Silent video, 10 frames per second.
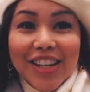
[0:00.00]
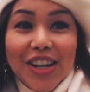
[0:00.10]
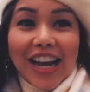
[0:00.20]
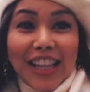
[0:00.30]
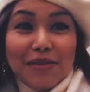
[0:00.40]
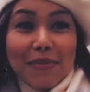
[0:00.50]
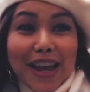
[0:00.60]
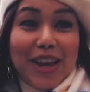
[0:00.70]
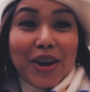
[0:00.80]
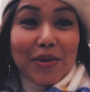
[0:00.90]
then you gotta
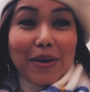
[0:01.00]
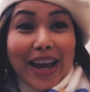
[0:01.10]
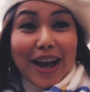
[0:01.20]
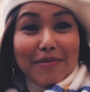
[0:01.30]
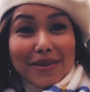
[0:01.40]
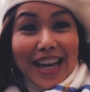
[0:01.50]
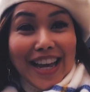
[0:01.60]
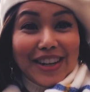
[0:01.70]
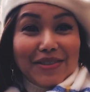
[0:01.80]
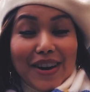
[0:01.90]
make your way up
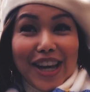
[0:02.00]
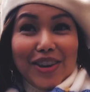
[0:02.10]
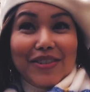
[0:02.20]
again, right